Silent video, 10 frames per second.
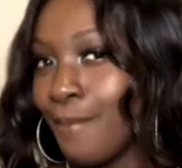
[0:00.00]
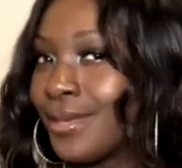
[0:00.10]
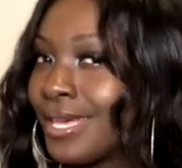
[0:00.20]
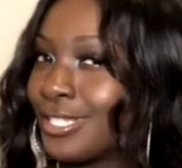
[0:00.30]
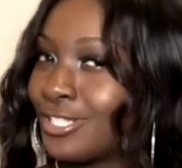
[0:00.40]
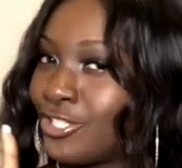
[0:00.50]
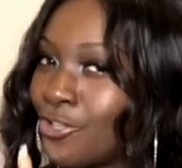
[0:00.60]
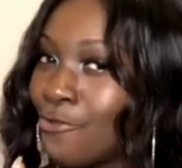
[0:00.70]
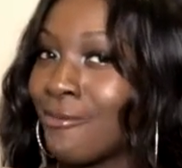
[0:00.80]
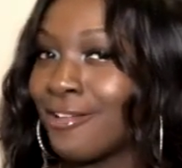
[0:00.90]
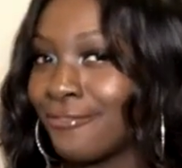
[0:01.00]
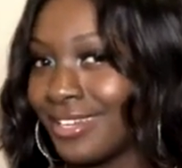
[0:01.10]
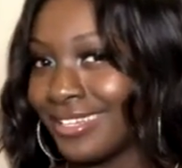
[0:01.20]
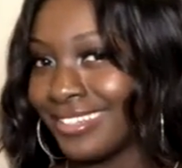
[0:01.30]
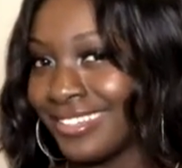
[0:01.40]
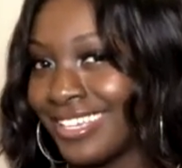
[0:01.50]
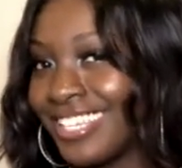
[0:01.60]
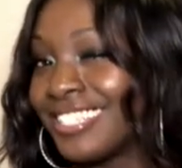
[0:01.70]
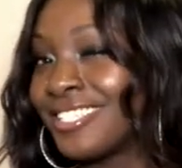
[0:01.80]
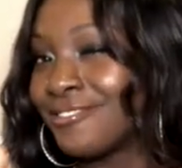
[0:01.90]
Because you, my friend,
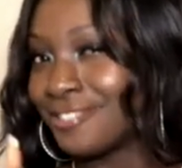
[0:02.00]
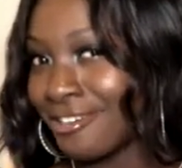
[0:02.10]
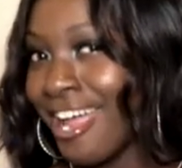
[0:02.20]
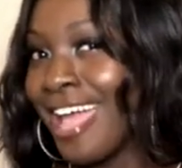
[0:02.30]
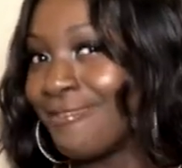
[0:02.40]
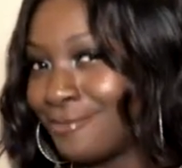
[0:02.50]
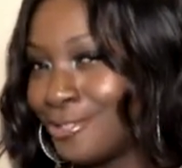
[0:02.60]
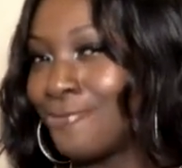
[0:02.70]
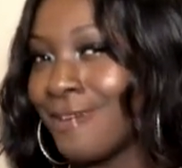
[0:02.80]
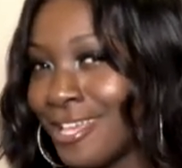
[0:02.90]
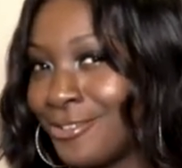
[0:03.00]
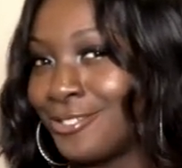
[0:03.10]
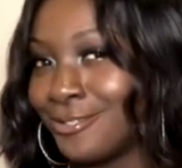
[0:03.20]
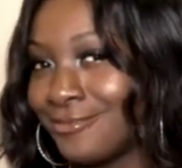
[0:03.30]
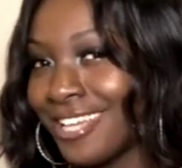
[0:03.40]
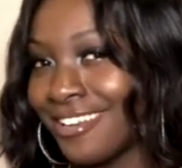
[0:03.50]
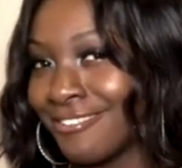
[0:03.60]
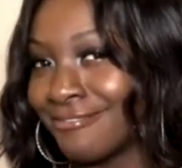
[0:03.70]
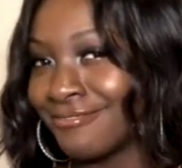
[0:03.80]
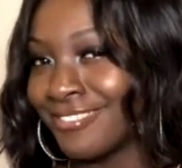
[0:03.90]
subscribe to my YouTube channel.